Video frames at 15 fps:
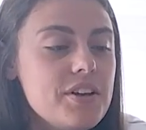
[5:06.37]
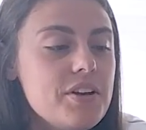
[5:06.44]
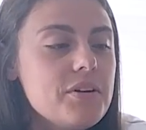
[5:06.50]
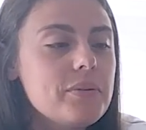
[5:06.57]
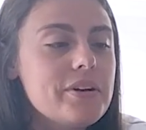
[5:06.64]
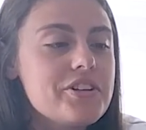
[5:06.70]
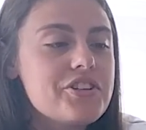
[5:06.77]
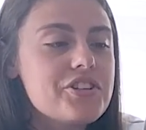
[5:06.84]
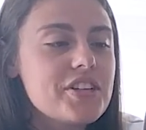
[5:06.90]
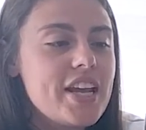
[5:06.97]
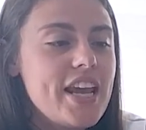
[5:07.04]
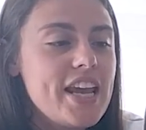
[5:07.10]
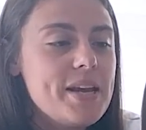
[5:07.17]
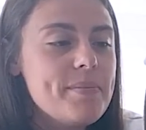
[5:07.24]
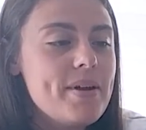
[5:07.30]
which
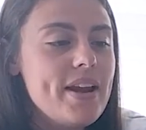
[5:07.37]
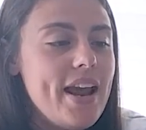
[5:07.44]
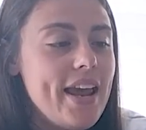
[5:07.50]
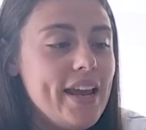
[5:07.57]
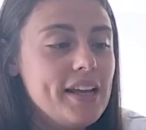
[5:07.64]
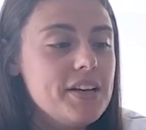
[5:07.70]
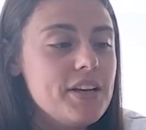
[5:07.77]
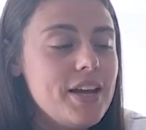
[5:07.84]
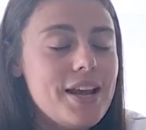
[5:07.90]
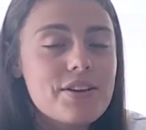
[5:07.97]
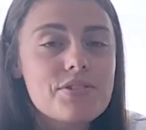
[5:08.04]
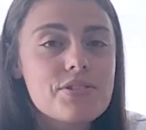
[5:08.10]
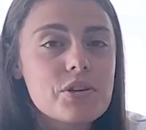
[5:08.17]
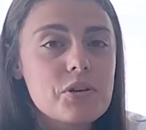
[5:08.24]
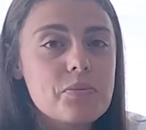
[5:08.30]
came in handy
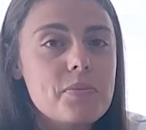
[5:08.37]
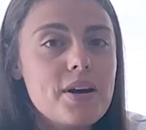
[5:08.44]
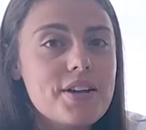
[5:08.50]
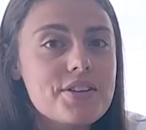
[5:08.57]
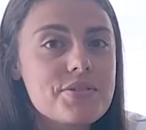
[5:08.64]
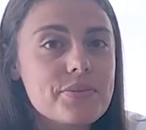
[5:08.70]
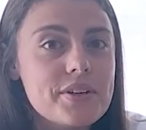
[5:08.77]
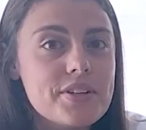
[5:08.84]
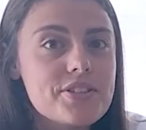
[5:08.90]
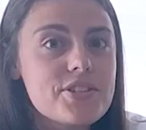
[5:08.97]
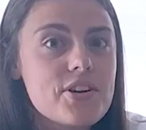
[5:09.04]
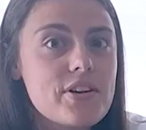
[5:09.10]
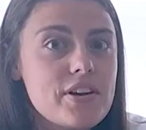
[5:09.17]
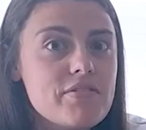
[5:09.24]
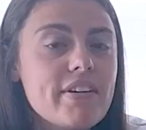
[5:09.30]
so much when it
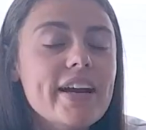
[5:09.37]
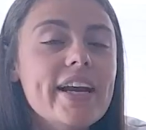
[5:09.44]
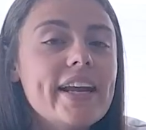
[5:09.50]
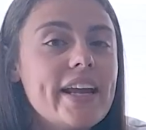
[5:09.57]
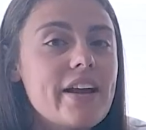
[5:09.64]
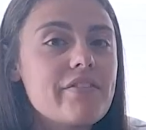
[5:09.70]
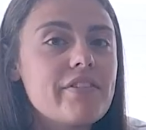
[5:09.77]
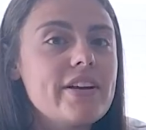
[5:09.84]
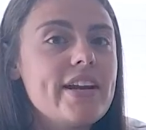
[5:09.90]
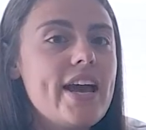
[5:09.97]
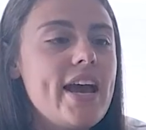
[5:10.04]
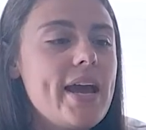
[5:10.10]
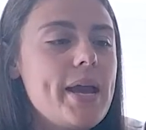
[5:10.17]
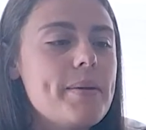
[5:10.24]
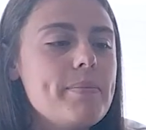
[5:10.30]
started raining every
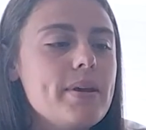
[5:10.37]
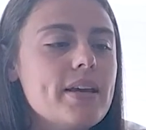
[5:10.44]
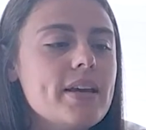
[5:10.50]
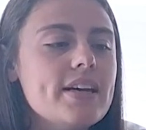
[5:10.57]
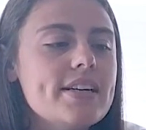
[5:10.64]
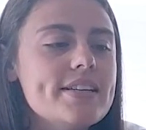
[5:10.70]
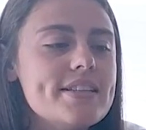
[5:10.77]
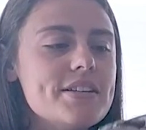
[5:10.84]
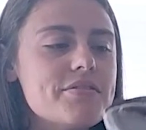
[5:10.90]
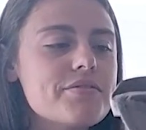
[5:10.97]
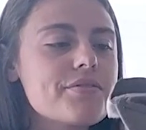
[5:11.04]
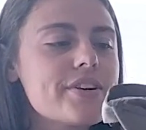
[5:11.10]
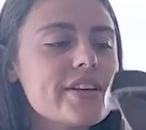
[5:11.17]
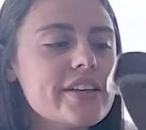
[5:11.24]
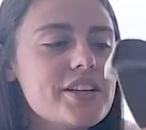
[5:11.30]
day because it
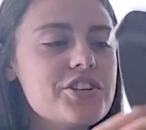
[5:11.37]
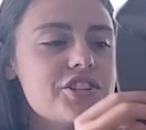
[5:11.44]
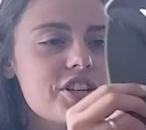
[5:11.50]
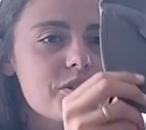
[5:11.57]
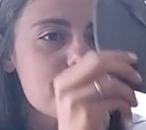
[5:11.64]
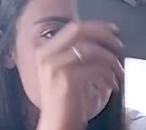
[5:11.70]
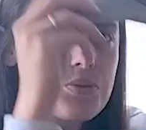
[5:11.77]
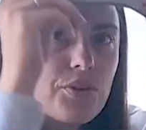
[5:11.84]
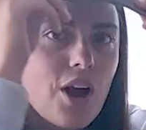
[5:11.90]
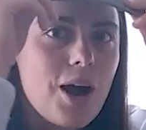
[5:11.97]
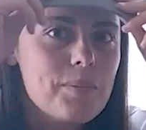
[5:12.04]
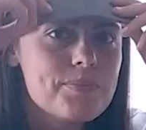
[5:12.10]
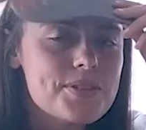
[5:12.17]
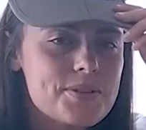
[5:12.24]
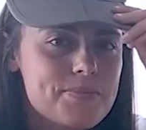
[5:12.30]
really just
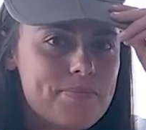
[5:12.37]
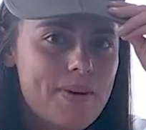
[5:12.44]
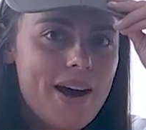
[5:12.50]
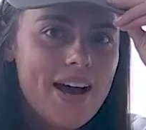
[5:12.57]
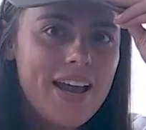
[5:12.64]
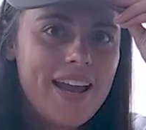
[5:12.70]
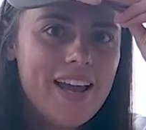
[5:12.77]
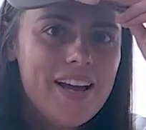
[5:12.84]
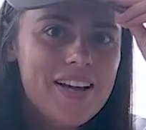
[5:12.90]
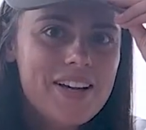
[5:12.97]
propped my